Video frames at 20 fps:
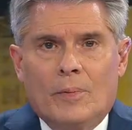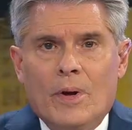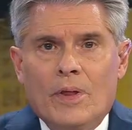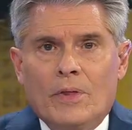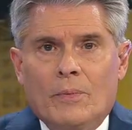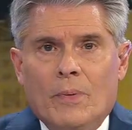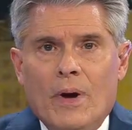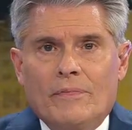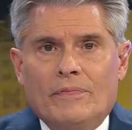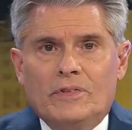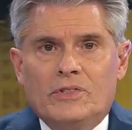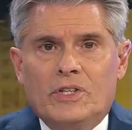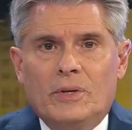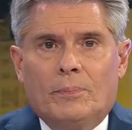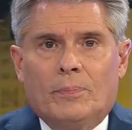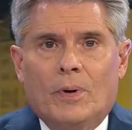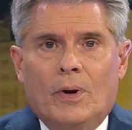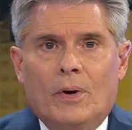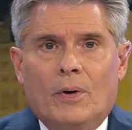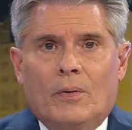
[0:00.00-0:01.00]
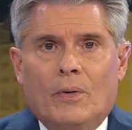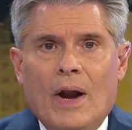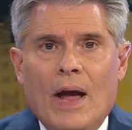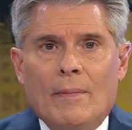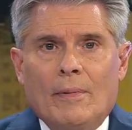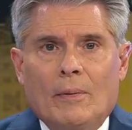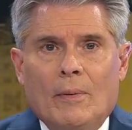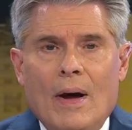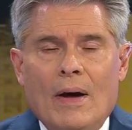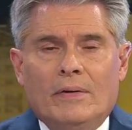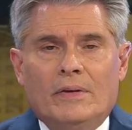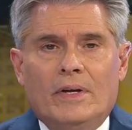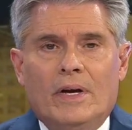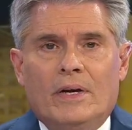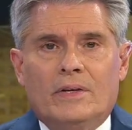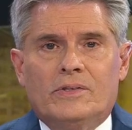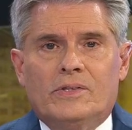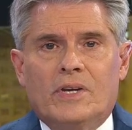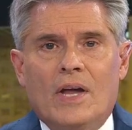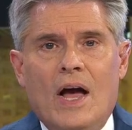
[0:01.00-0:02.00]
run the refugee program around
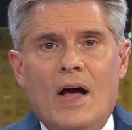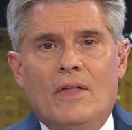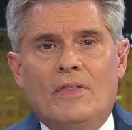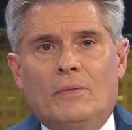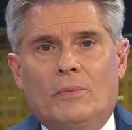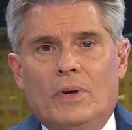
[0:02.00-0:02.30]
Youngstown,